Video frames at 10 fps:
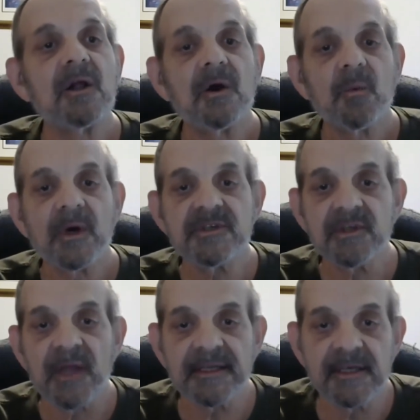When
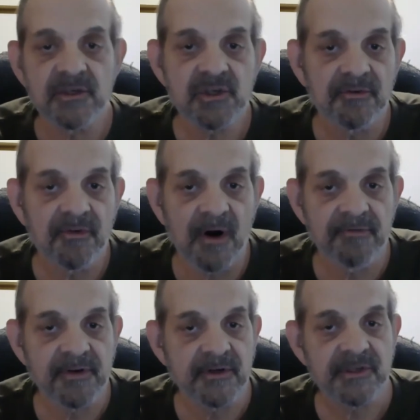selecting a shofar
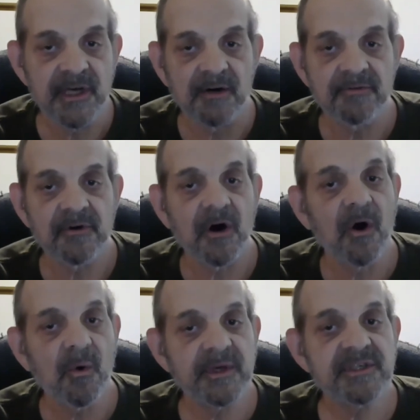for yourself,
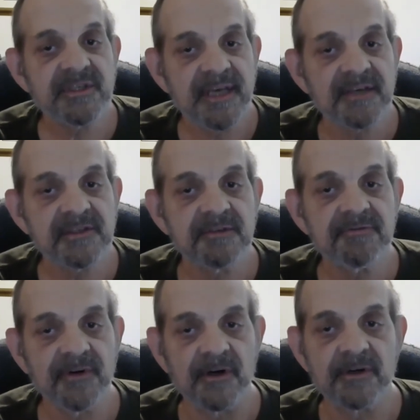always test it
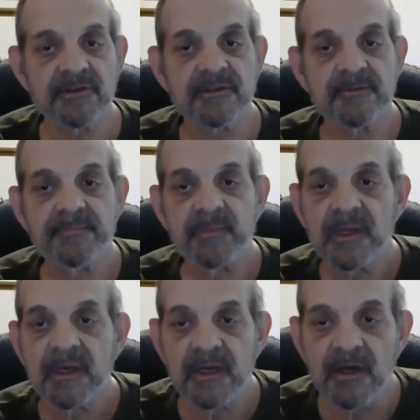first.
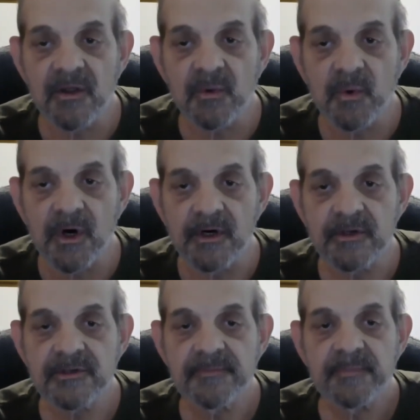In other
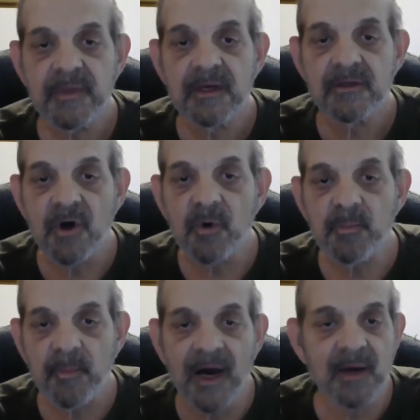words, don't
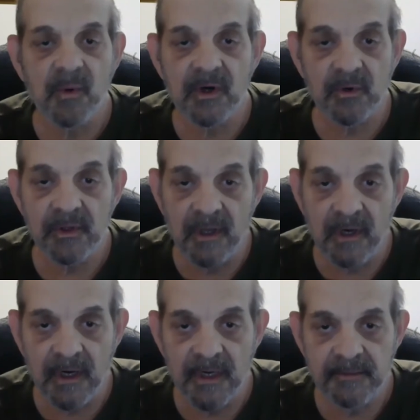buy one
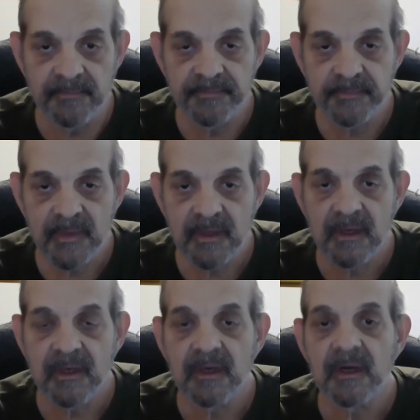online.
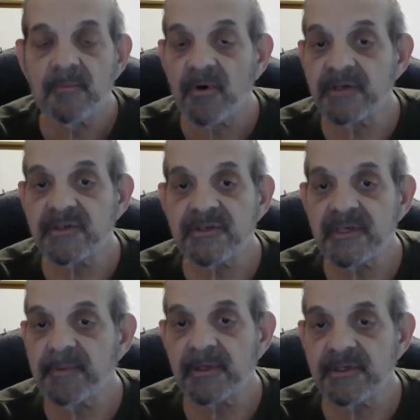Prices
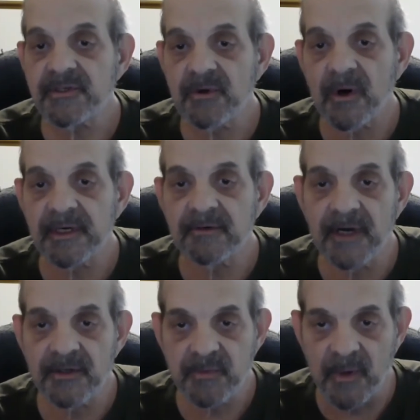typically start at
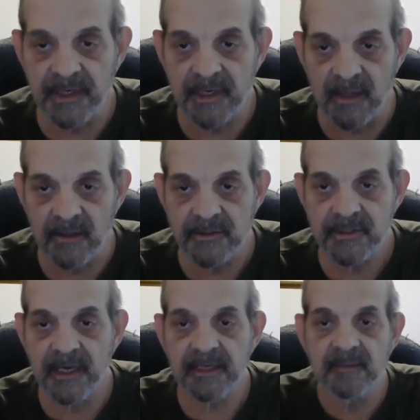around $20
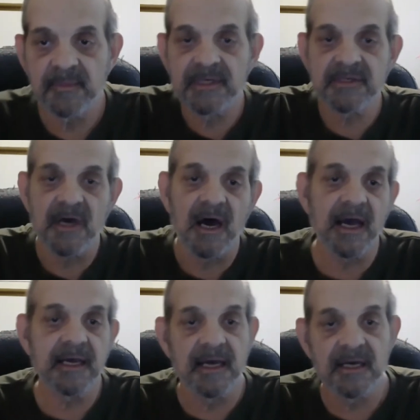and can be as
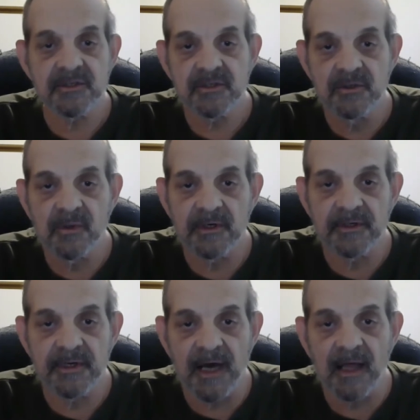high as
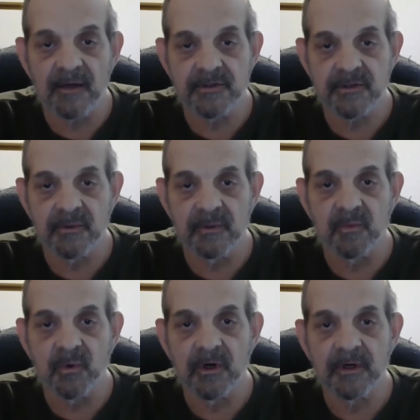$200 or
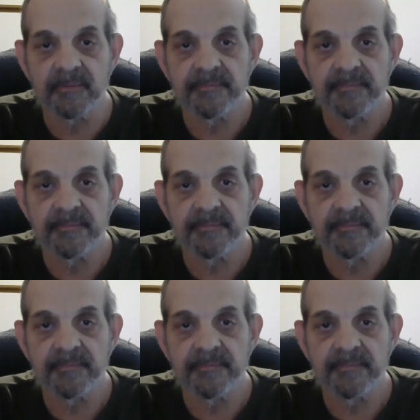more.